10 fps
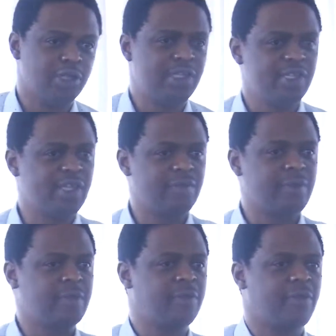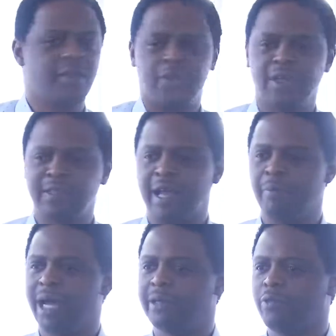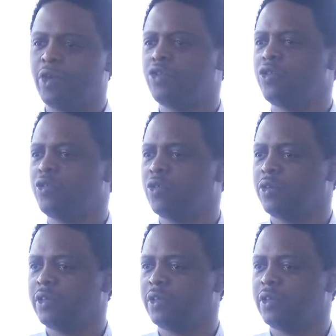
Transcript: see certain things that are bad. What do?